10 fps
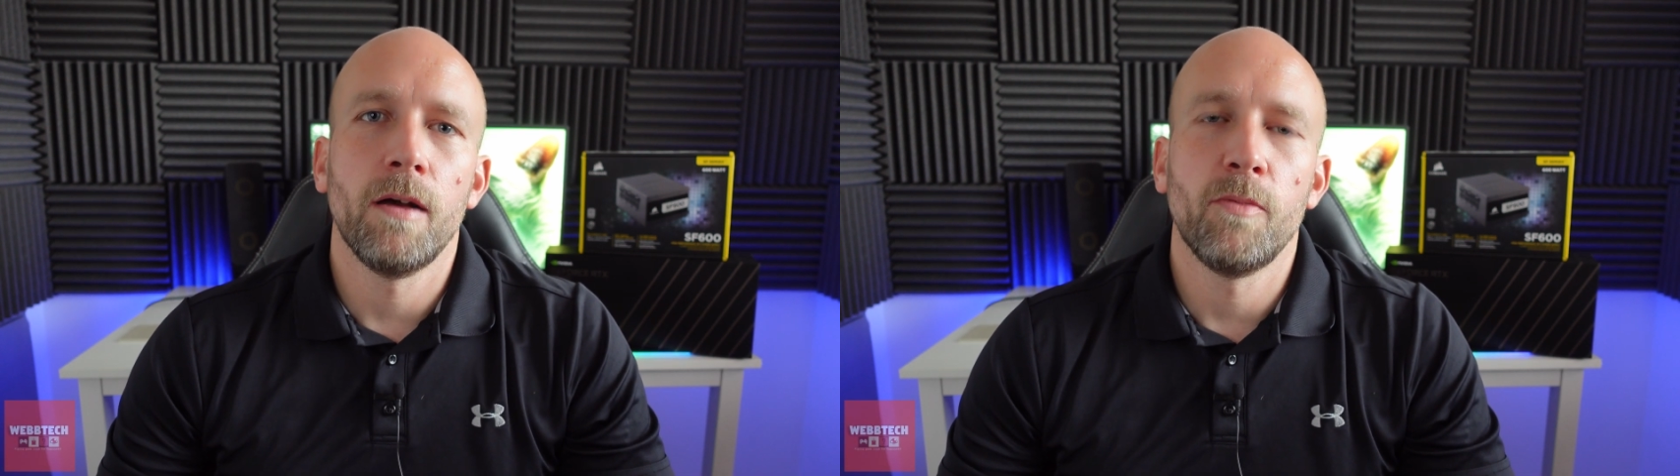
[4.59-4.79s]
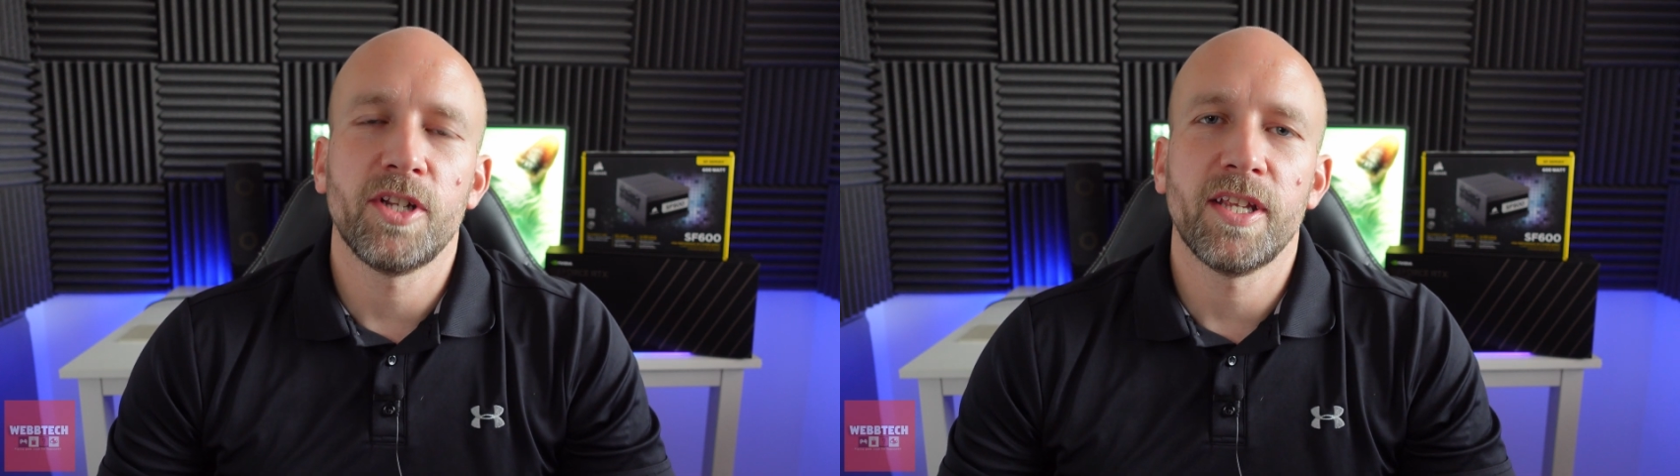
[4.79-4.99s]

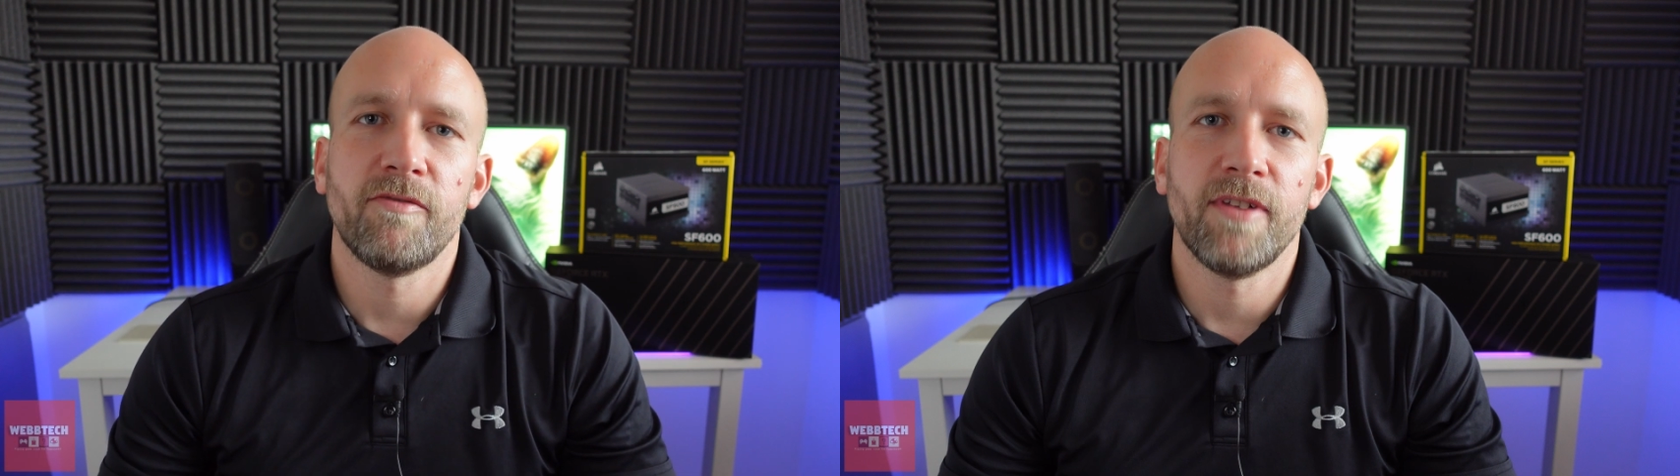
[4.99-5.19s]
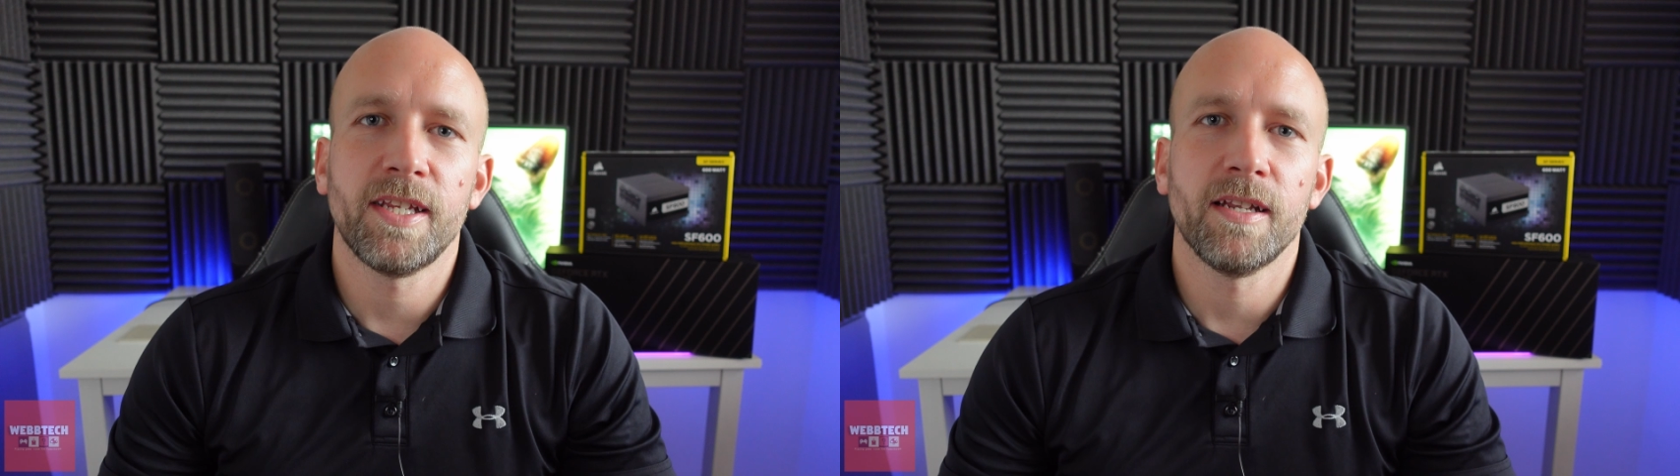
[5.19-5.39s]
which I did
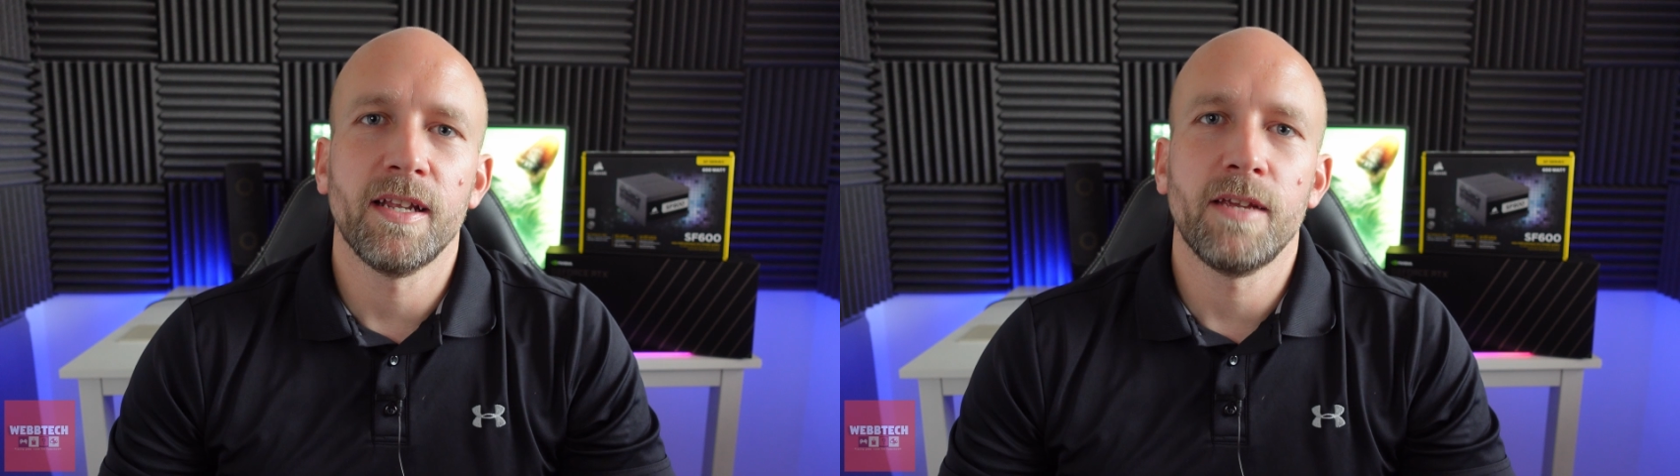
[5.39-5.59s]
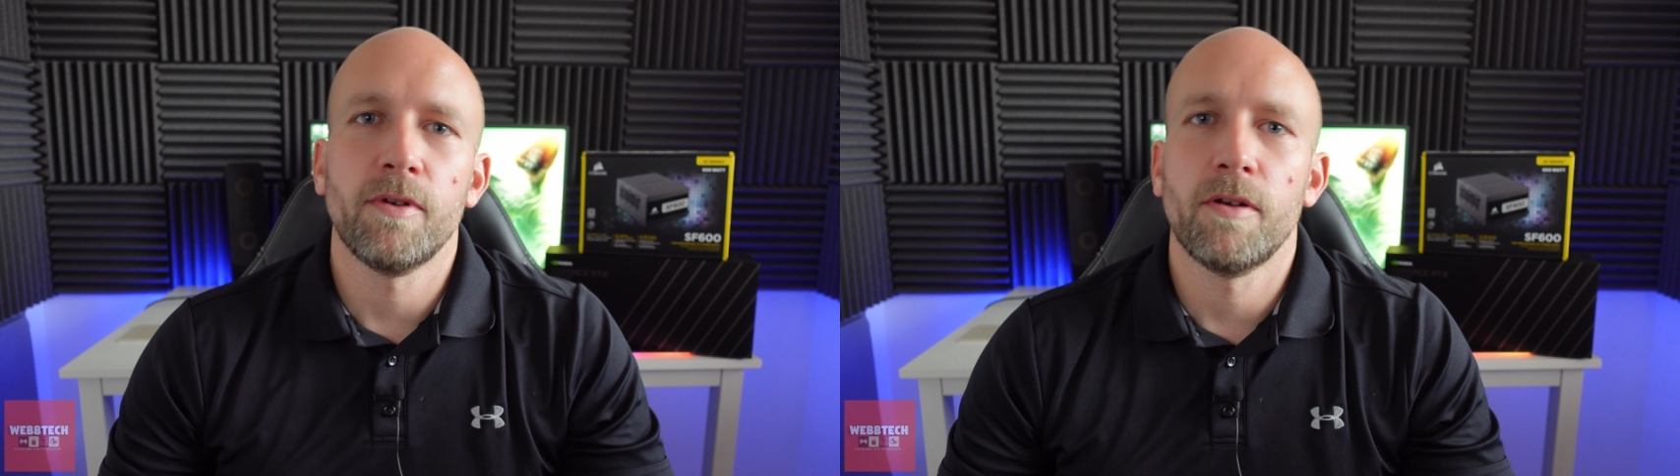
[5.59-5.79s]

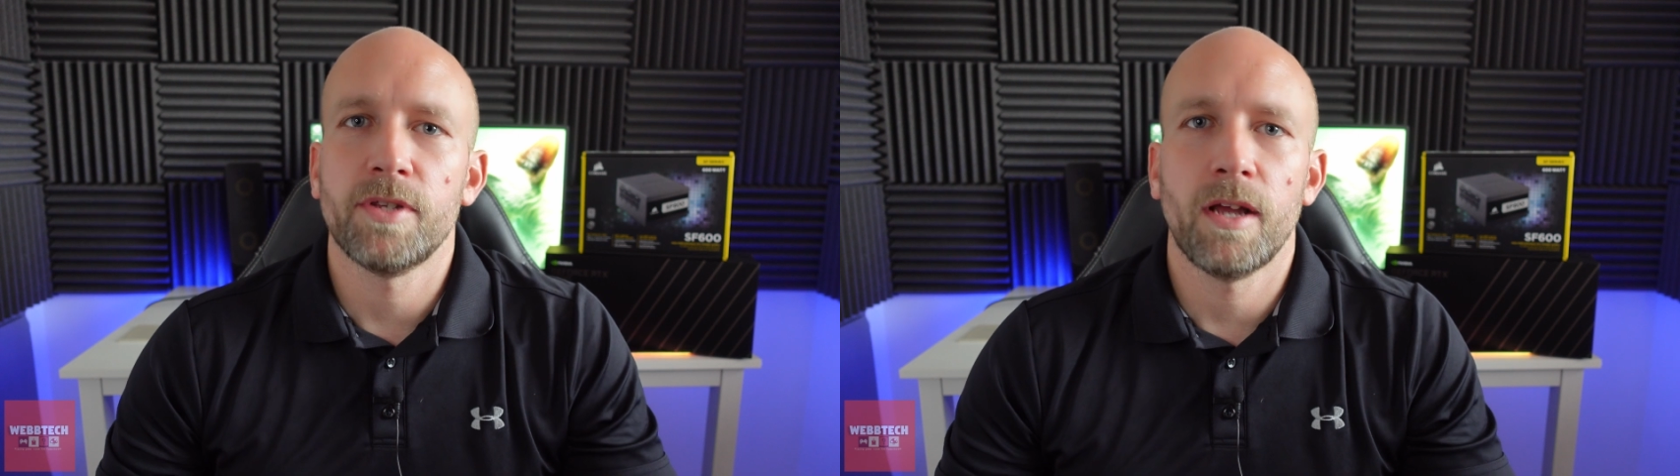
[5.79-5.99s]
recently where I was